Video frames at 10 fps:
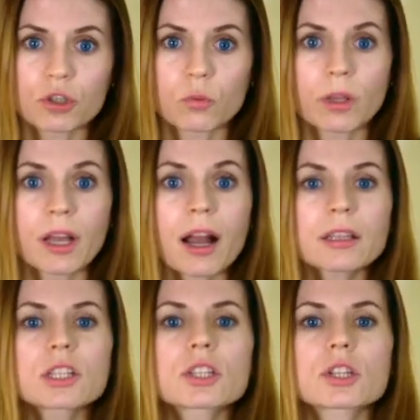
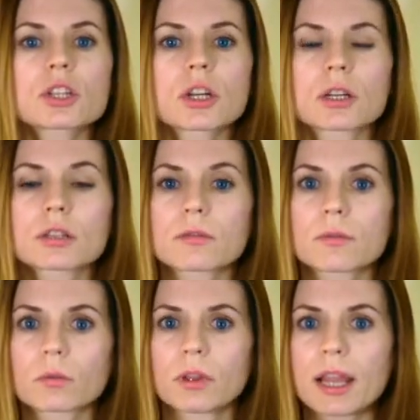100 shares
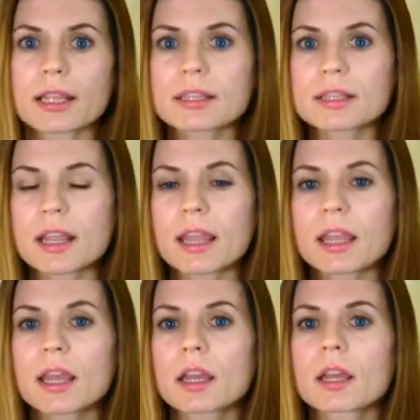for, let's
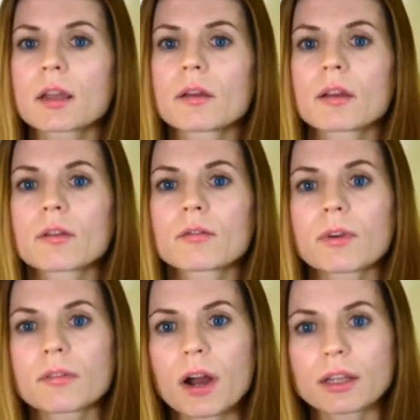say,
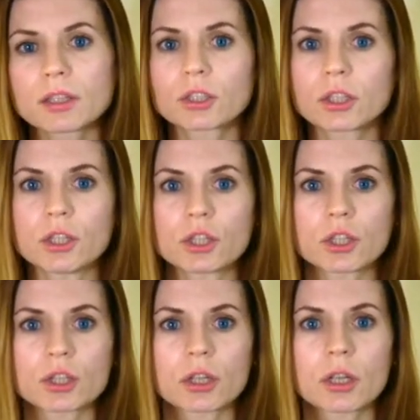500
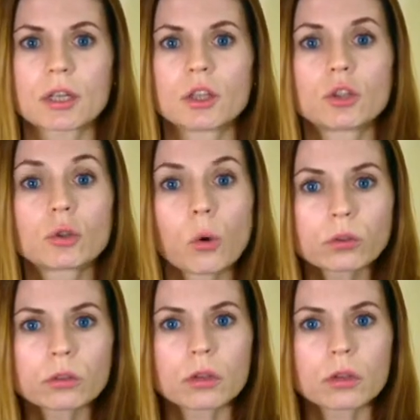each, the total